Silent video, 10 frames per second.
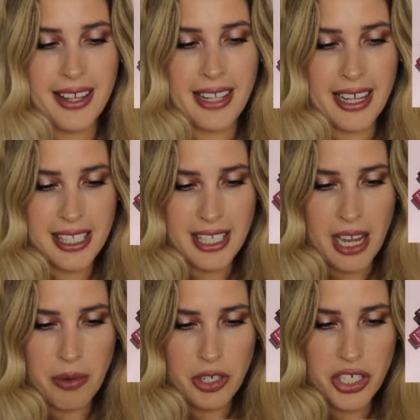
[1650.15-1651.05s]
That
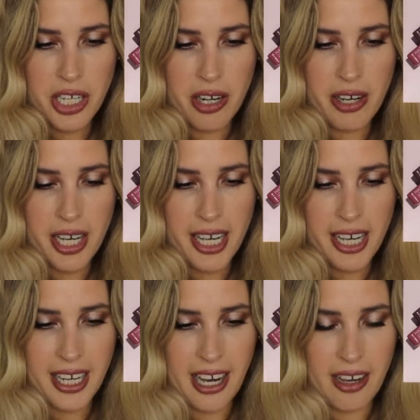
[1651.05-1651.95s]
cyber
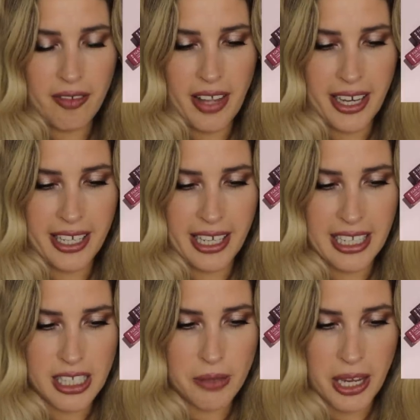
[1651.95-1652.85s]
cherry kind of like
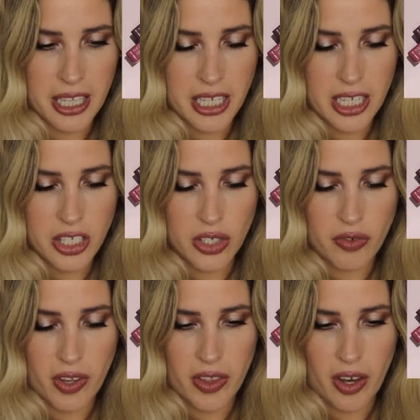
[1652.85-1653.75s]
gets my
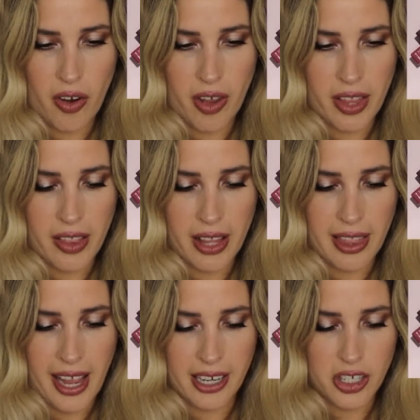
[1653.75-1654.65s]
attention right there and then the
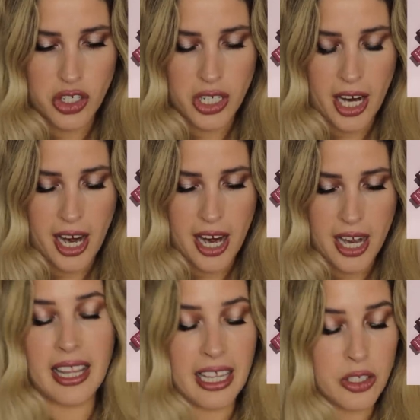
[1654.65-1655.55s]
lightest
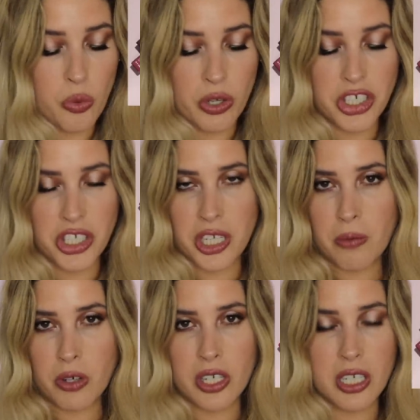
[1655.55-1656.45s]
shade. I like to wear
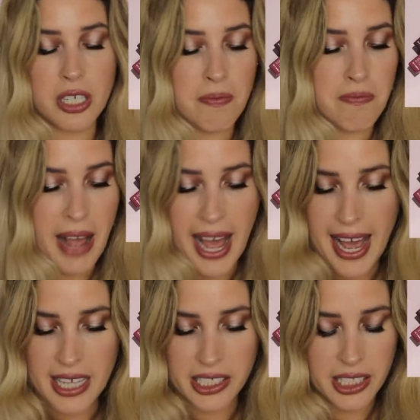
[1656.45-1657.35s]
shimmer,
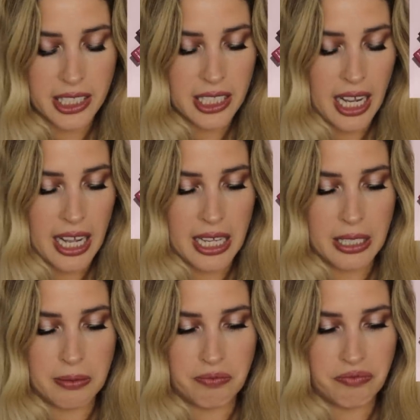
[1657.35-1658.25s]
matte,
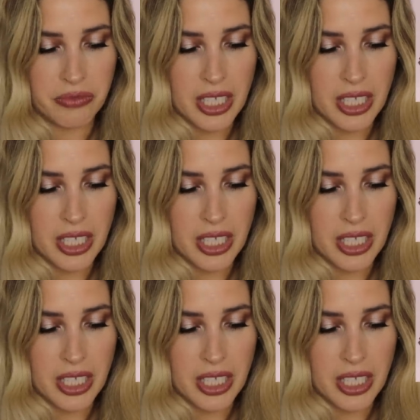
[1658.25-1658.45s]
um,